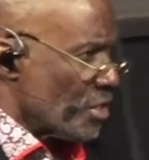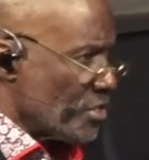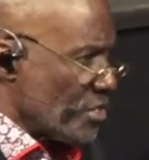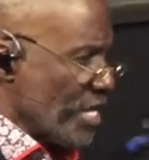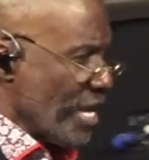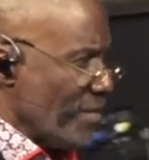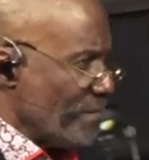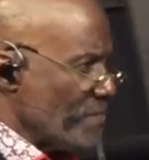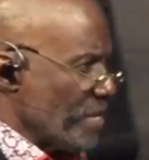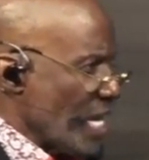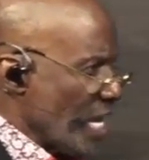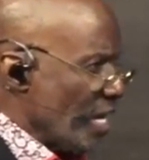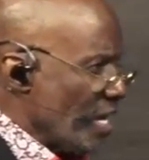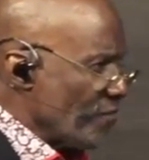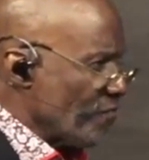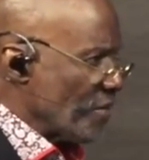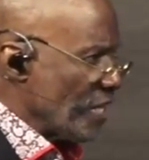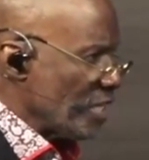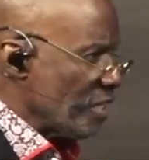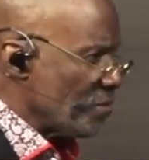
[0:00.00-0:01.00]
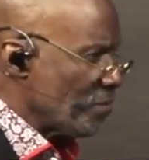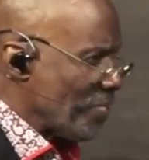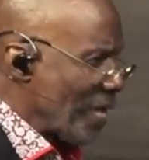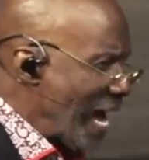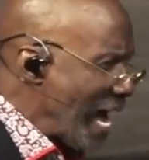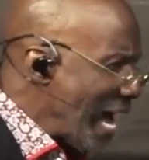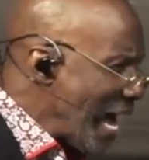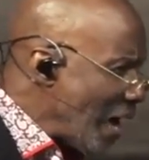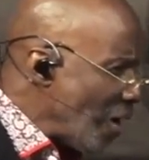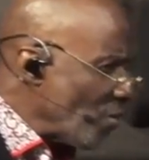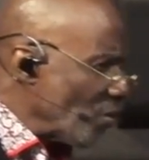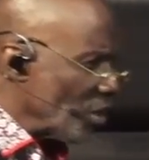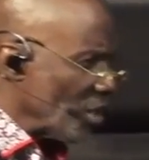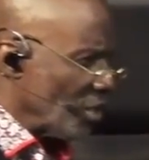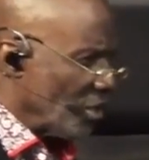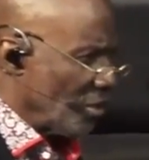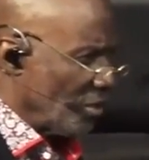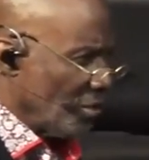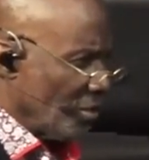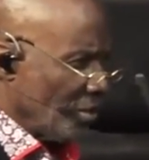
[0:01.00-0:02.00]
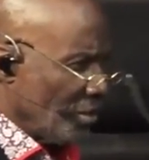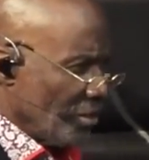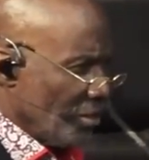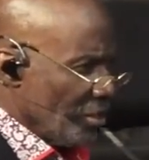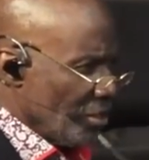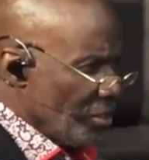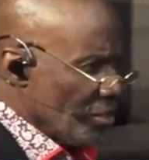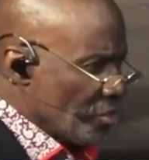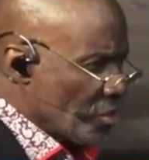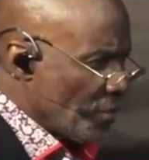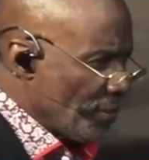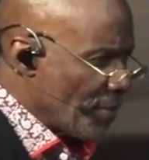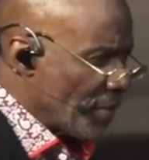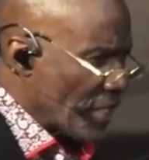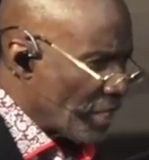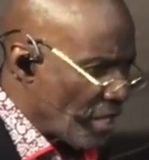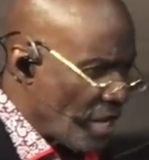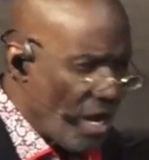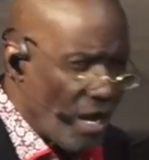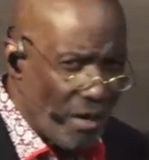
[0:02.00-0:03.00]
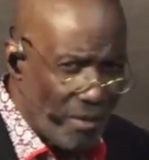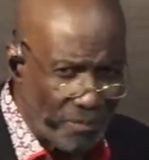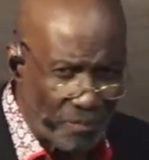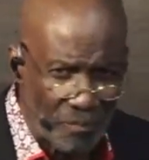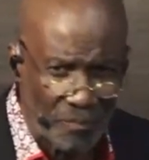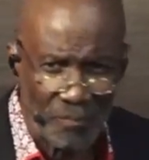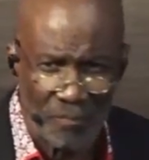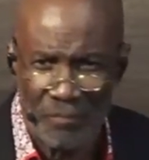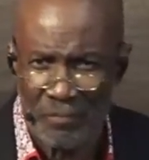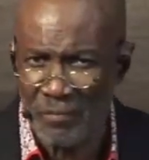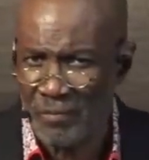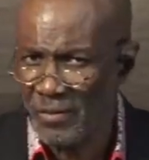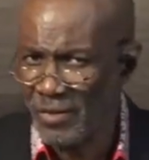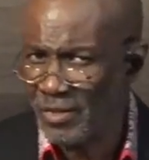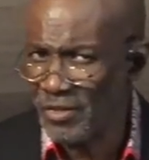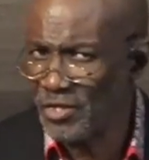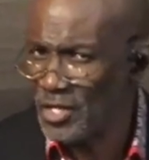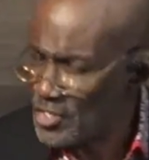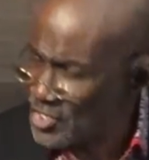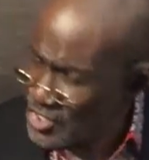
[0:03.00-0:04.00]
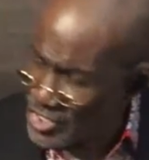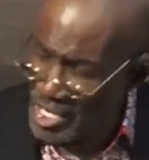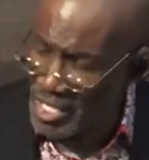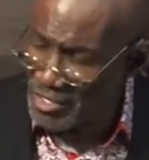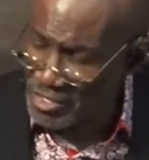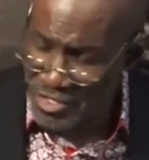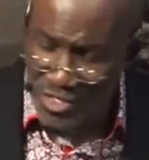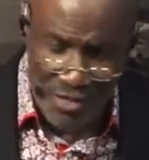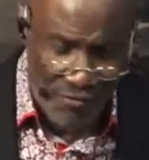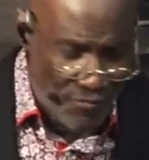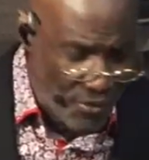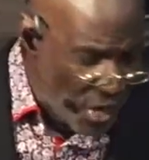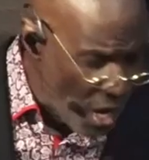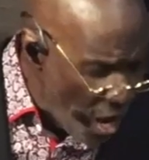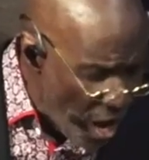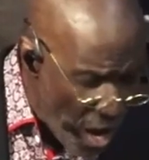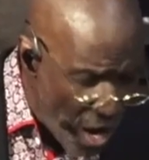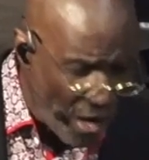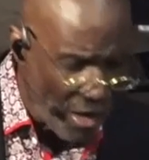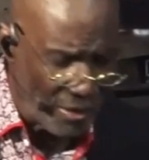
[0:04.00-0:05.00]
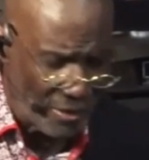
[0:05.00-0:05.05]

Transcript: them gave he power to become the sons of God.